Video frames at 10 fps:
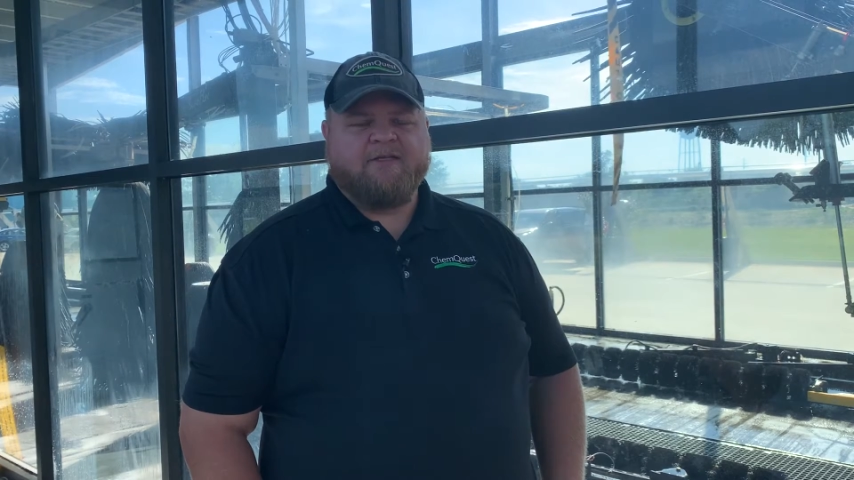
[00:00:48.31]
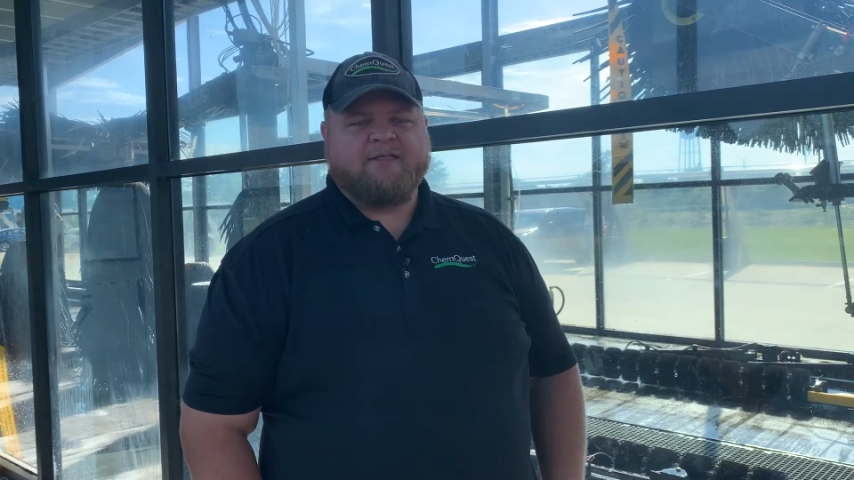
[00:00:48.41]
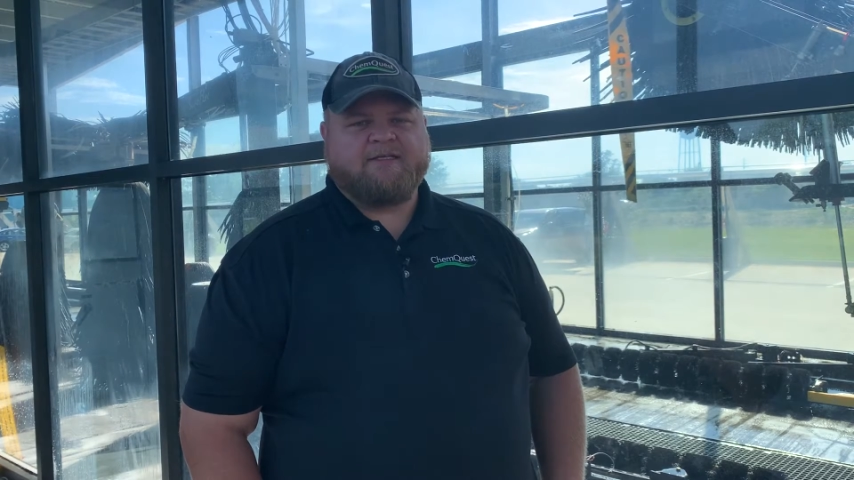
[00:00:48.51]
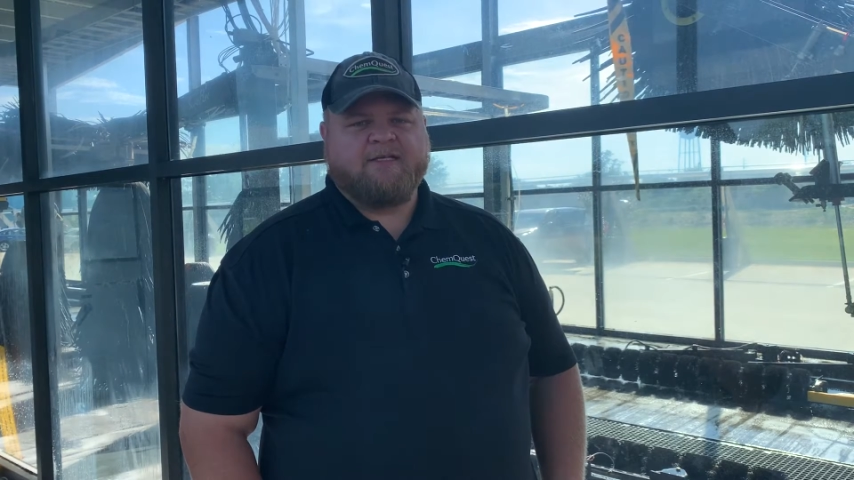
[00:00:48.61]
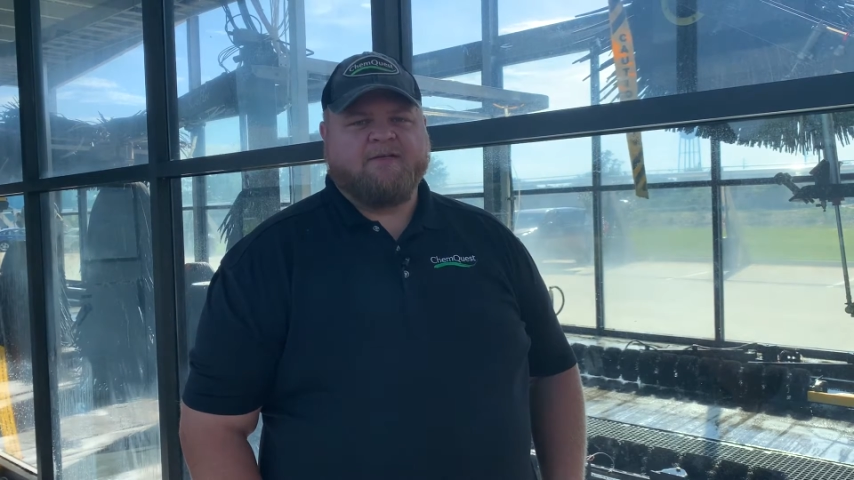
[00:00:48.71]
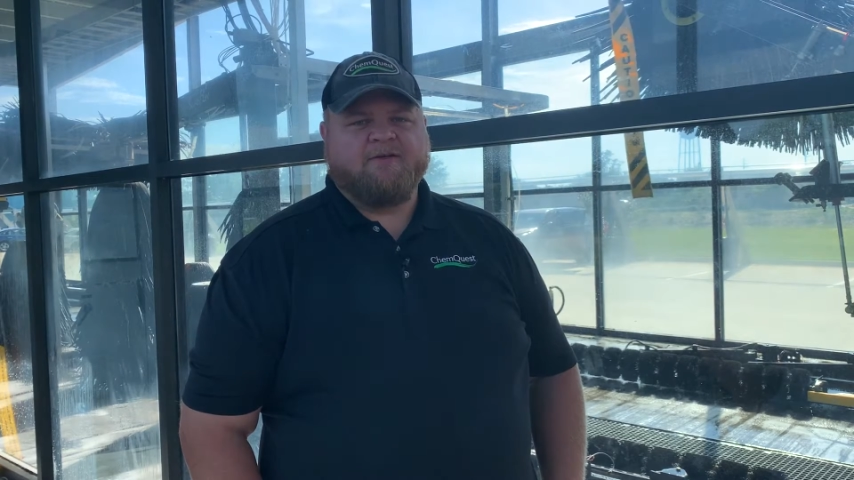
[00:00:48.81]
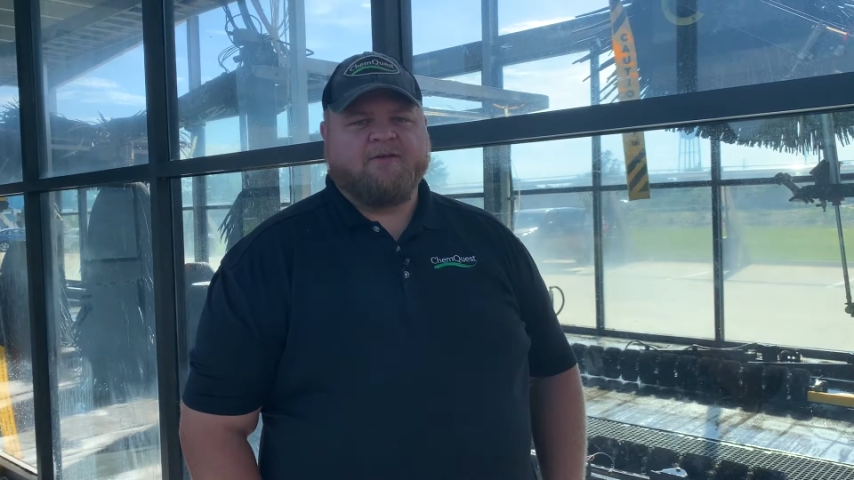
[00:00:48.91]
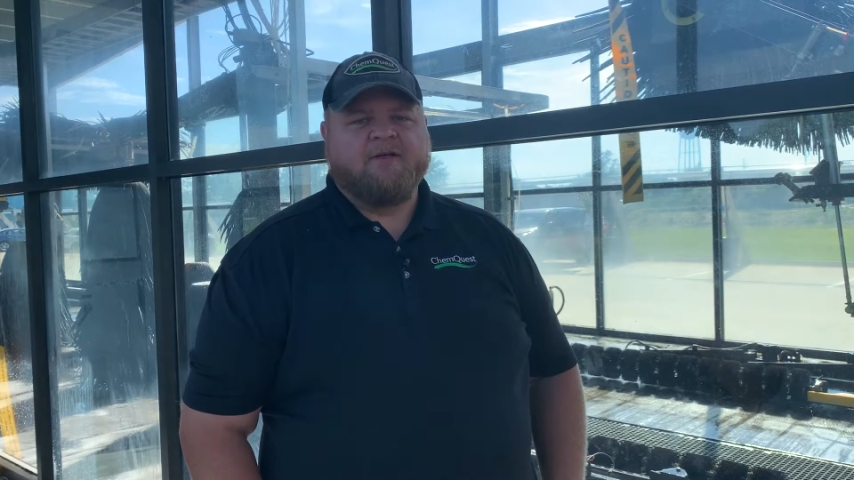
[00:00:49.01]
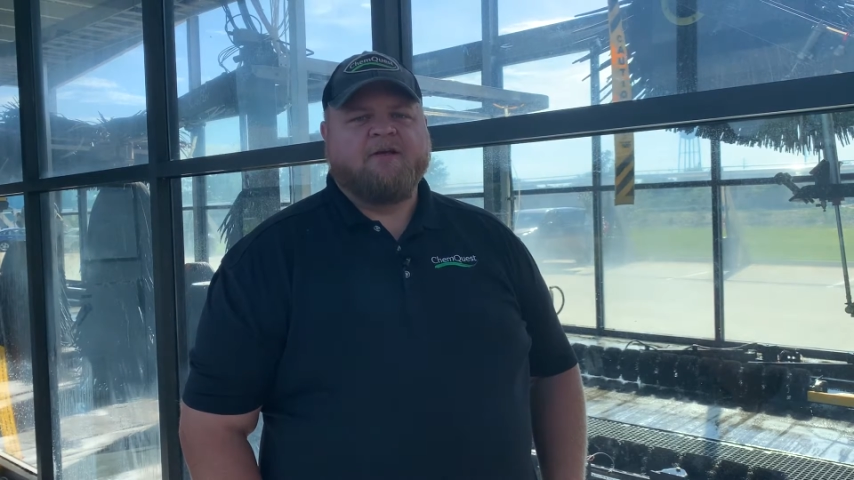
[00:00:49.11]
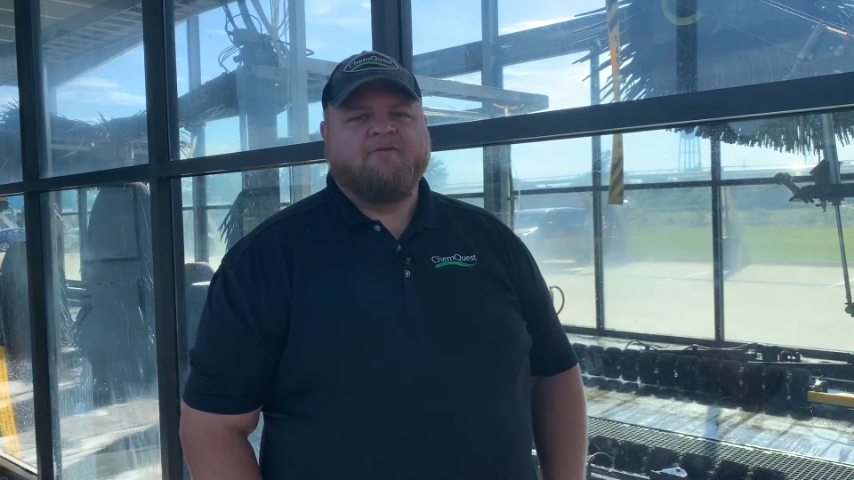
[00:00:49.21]
the cylinder,
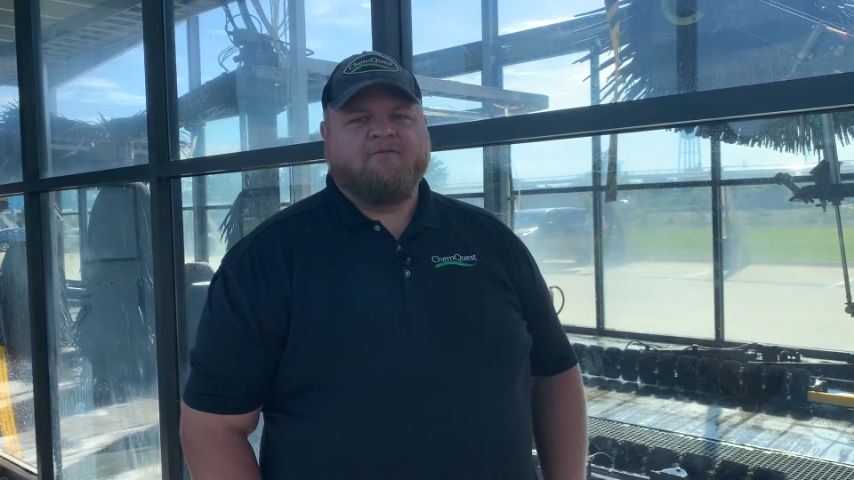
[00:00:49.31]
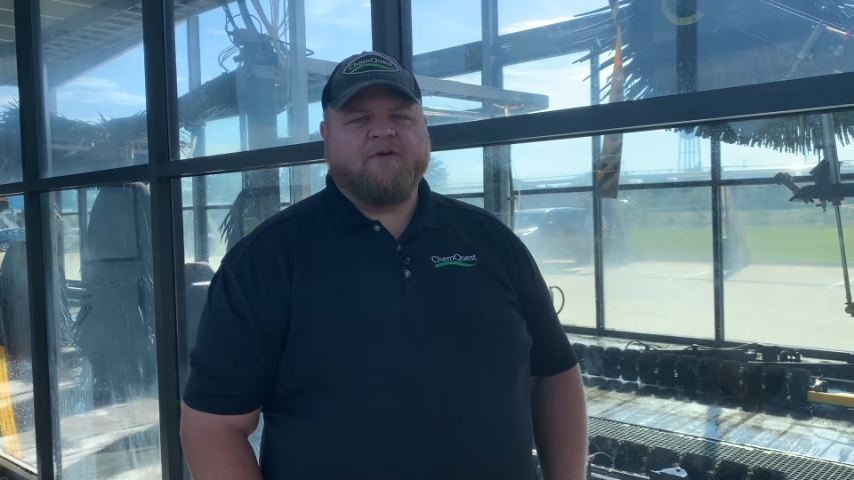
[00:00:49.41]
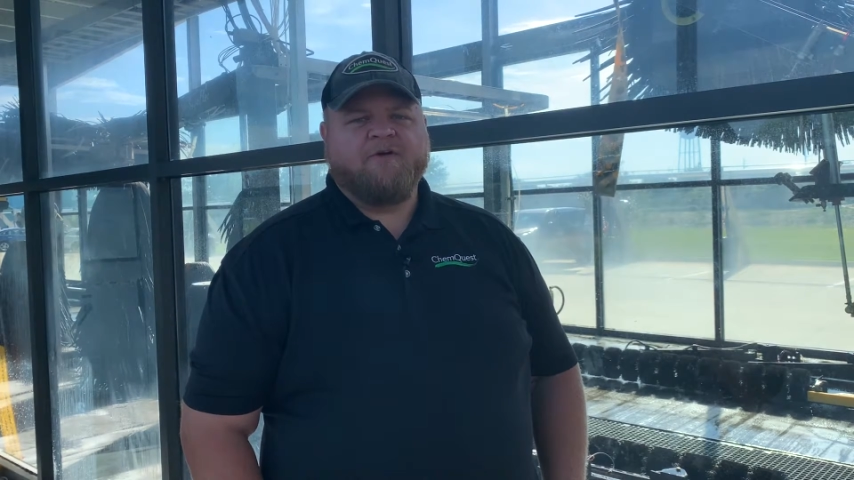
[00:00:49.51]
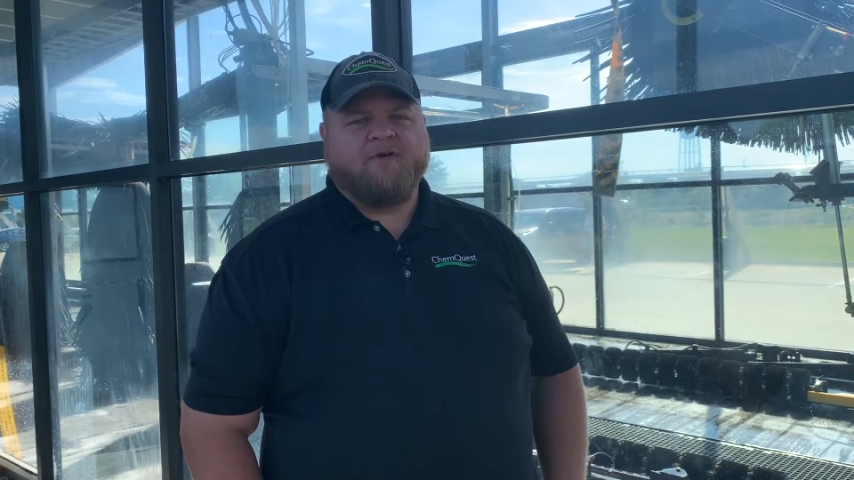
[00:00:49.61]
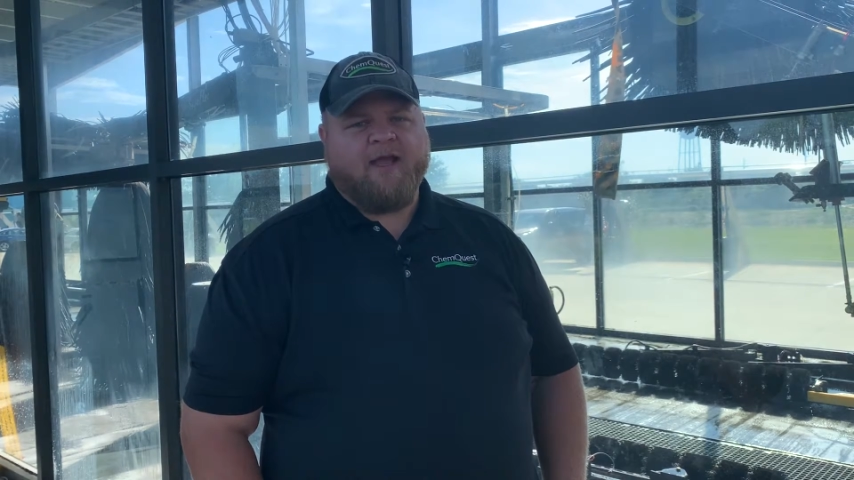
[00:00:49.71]
fill your